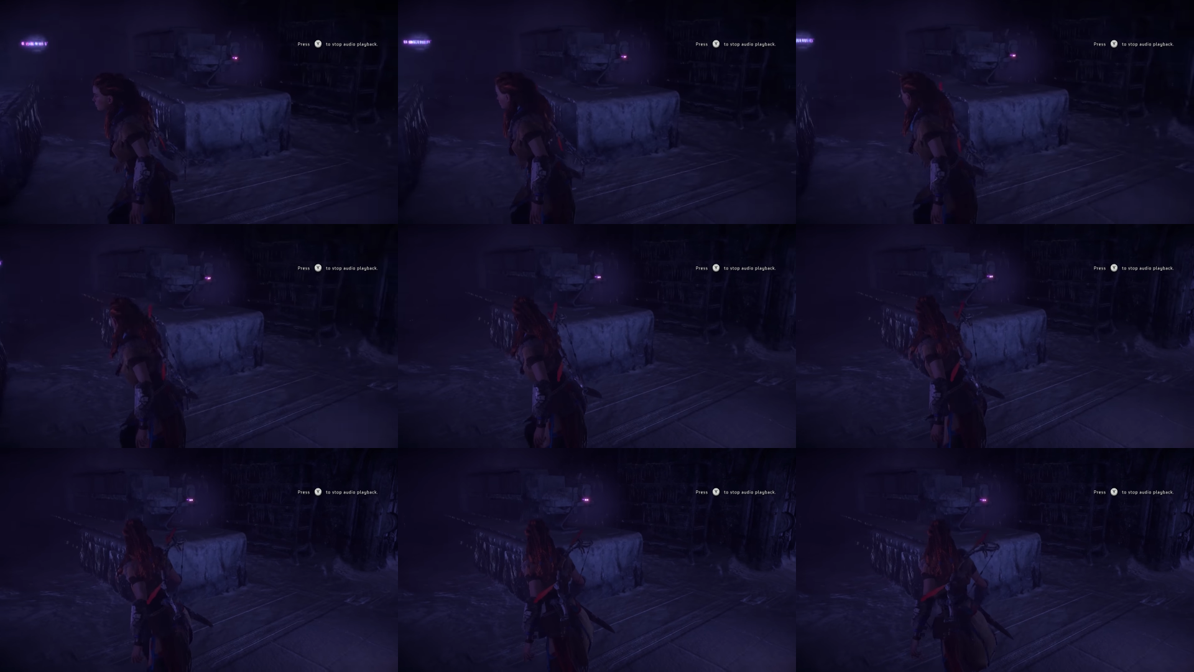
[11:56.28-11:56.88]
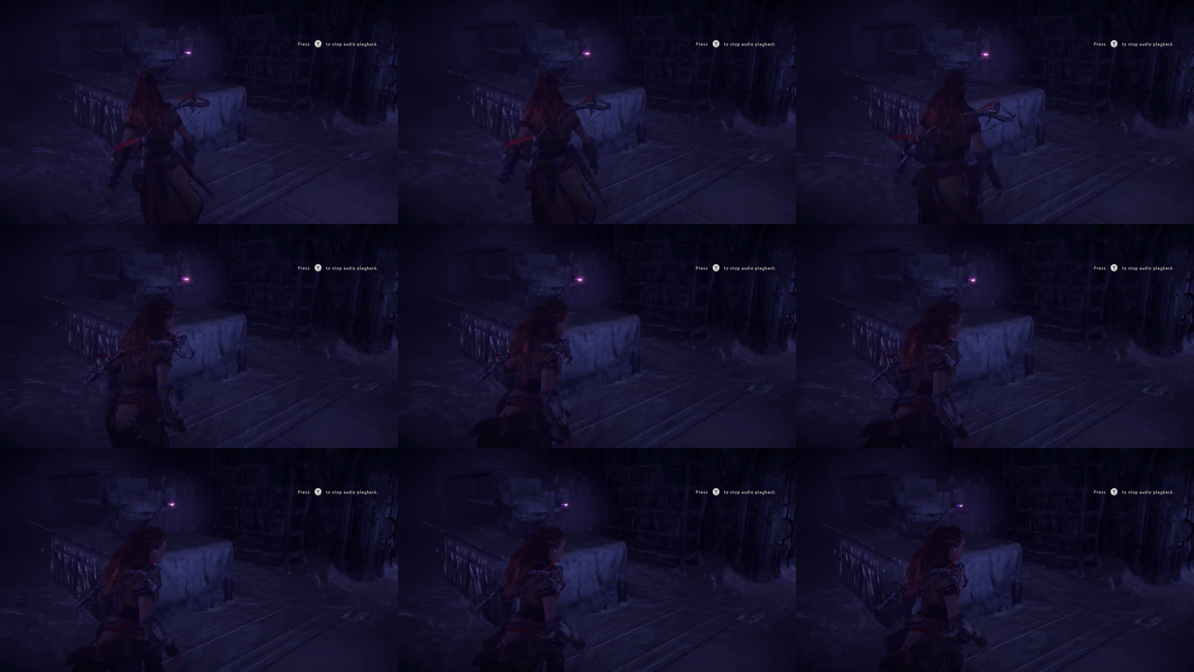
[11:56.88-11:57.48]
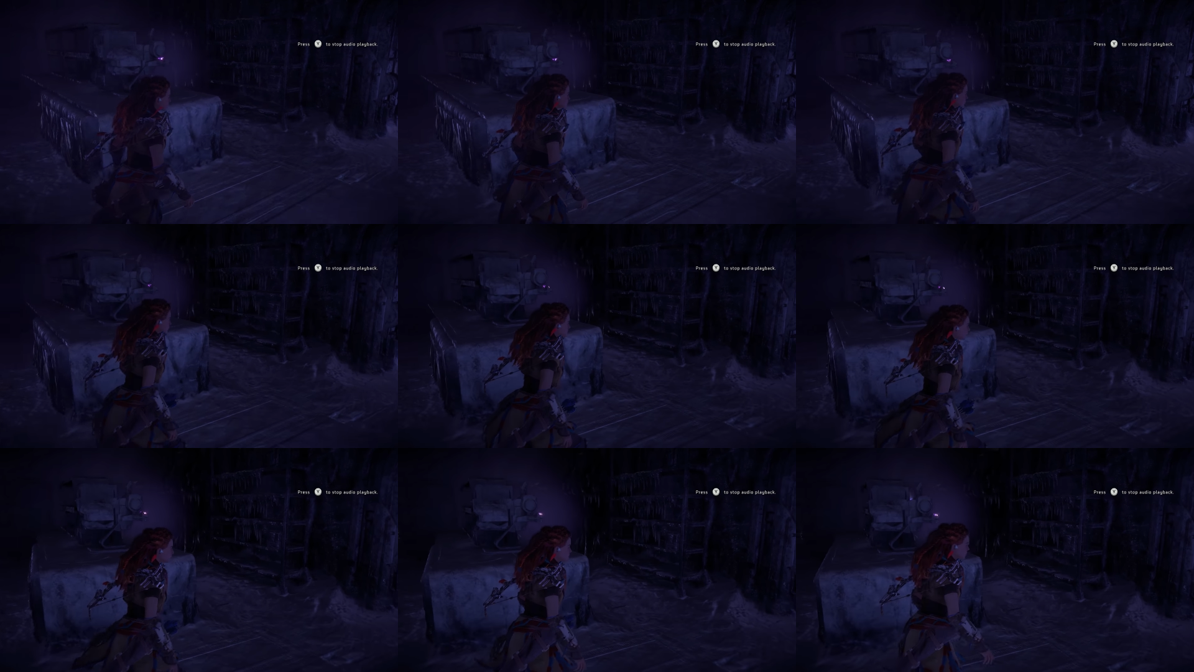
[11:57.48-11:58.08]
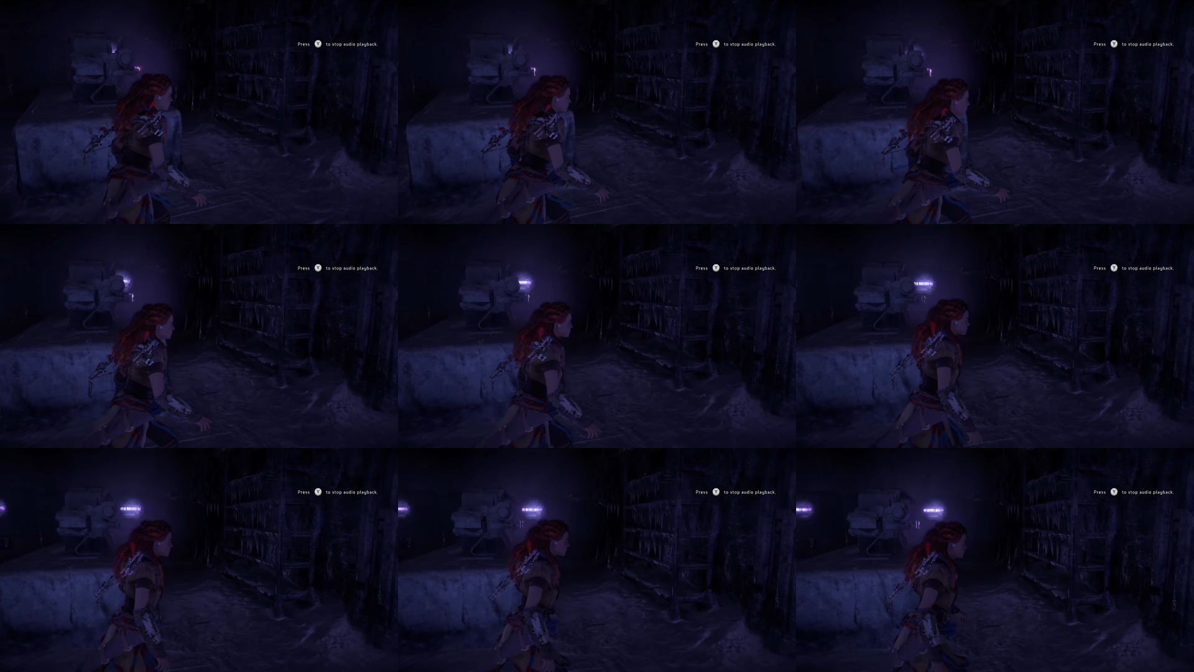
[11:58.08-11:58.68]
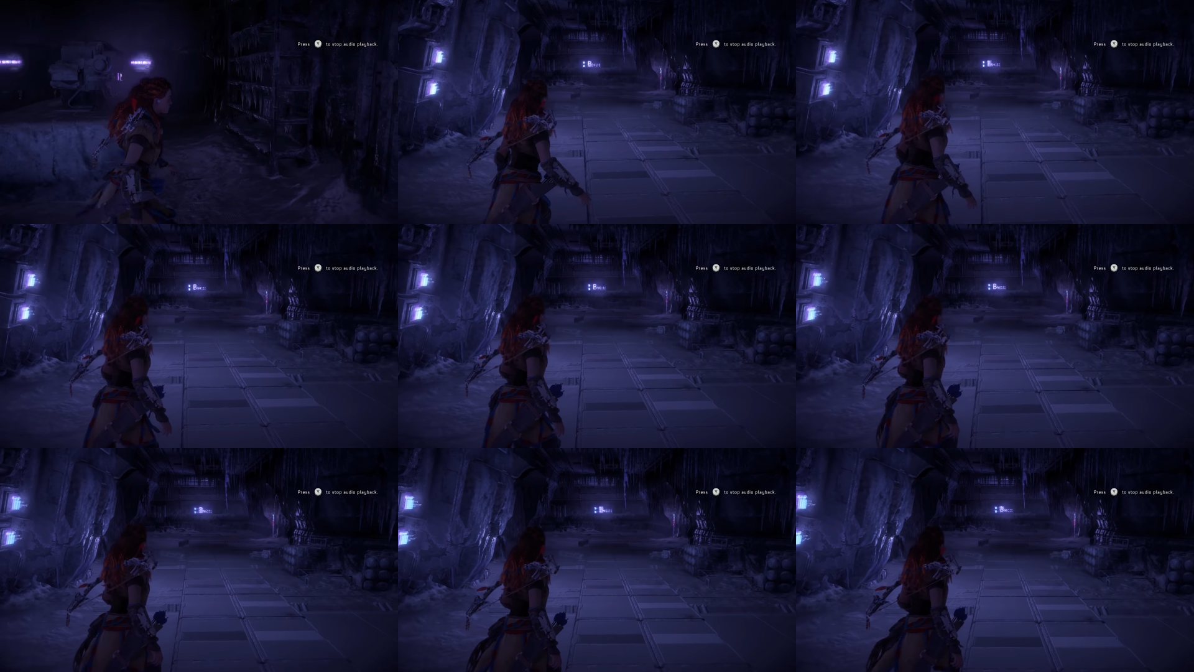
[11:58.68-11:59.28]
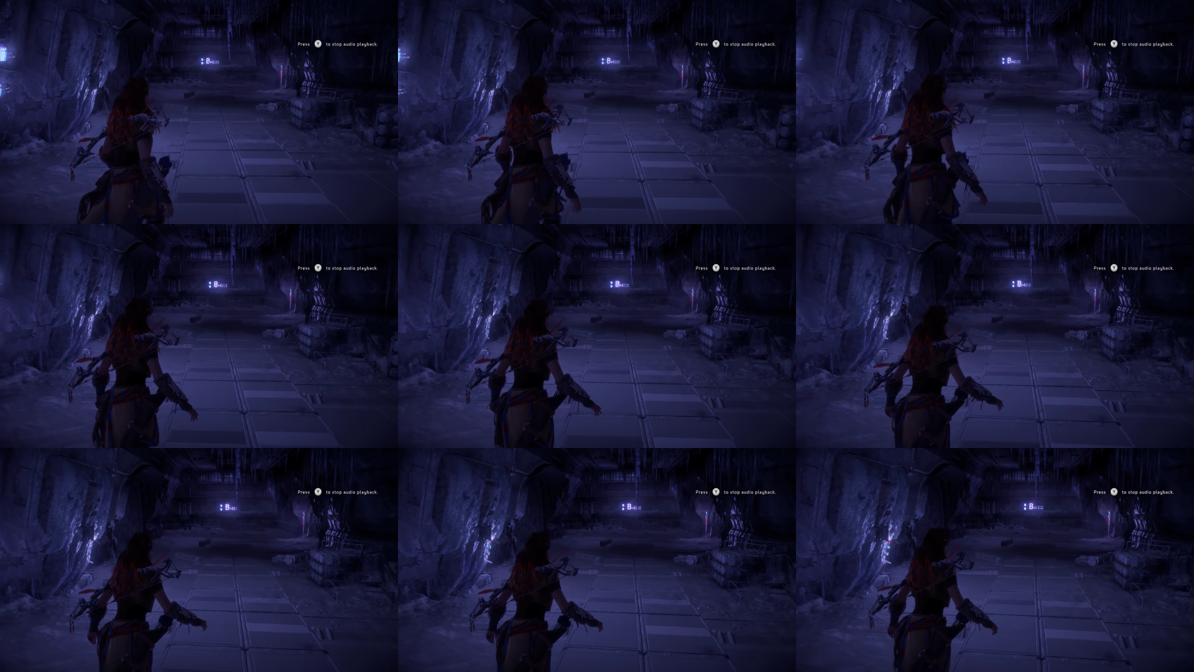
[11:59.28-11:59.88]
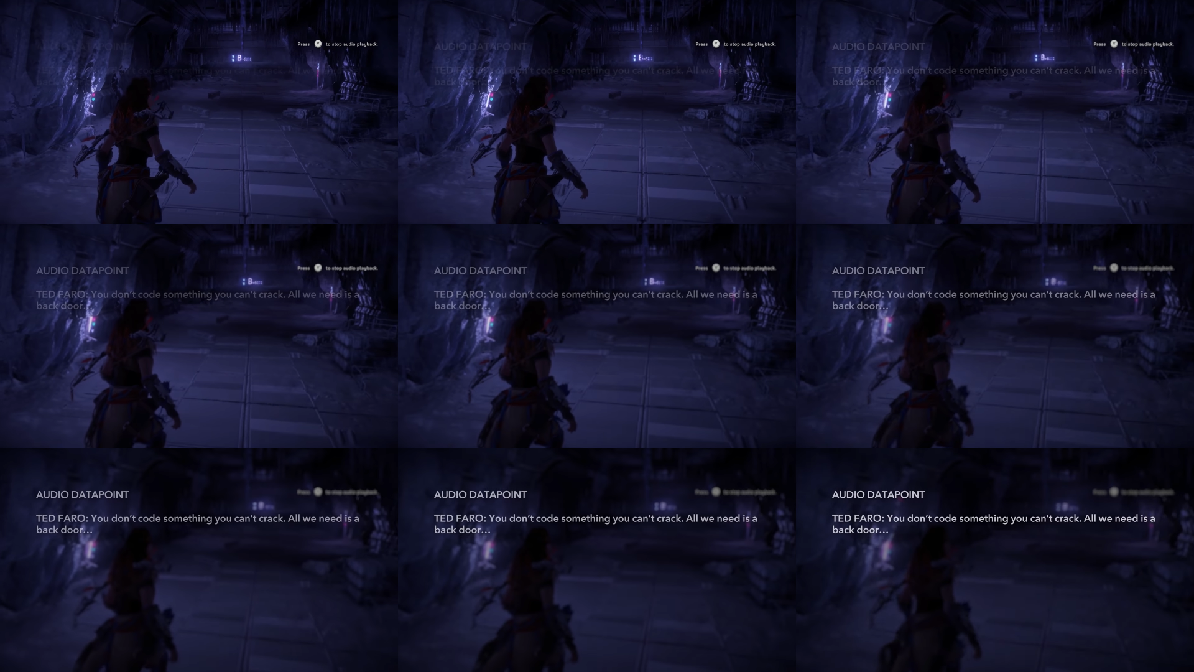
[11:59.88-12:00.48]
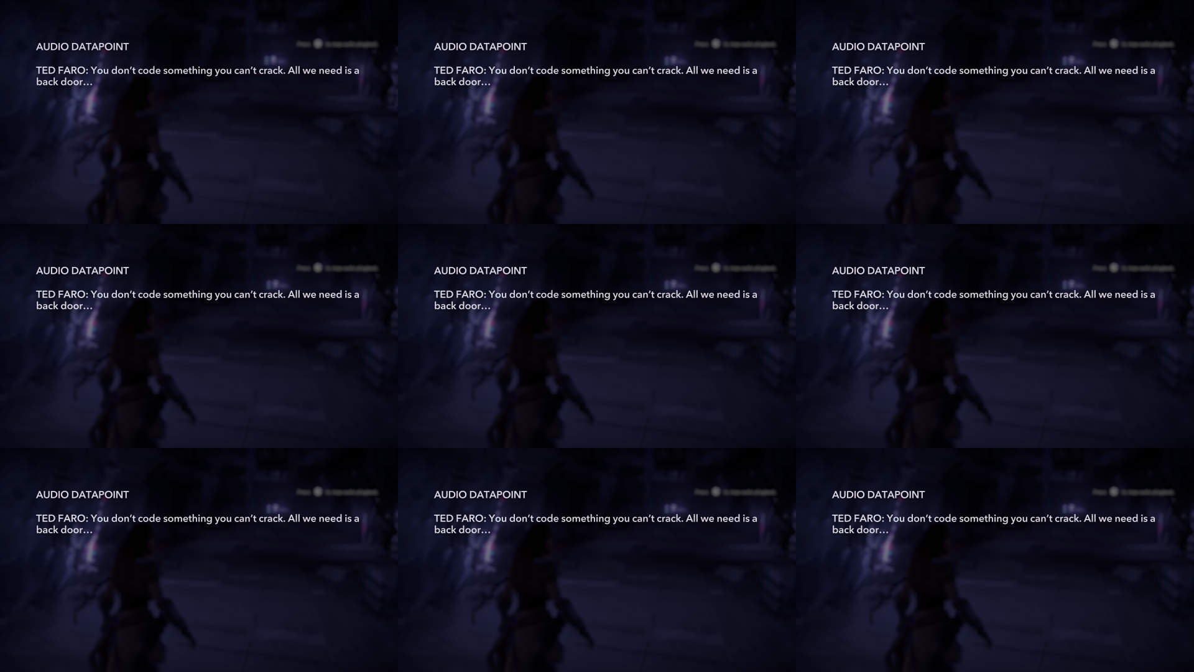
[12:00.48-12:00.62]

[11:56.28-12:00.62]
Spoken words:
Nobody's mouth can be seen.